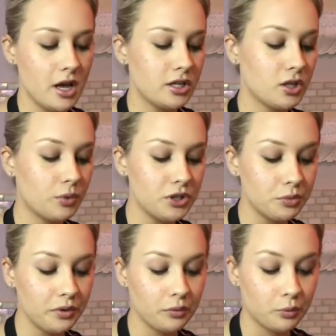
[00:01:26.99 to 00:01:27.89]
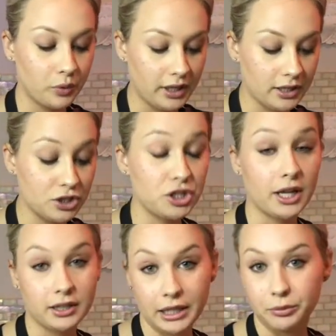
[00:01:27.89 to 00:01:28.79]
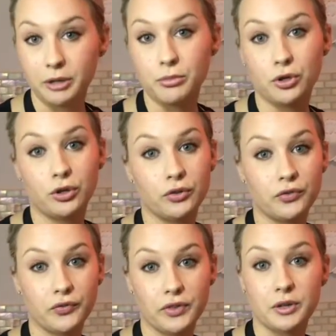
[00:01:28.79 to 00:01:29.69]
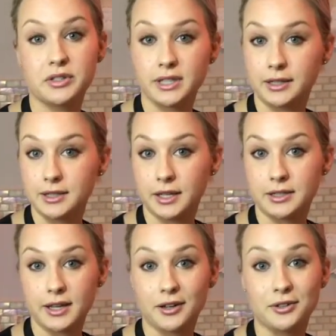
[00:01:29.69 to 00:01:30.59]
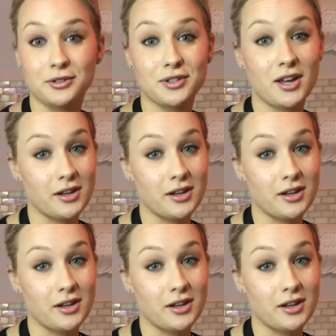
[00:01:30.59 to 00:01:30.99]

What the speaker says: So once we gently remove those dead skin cells,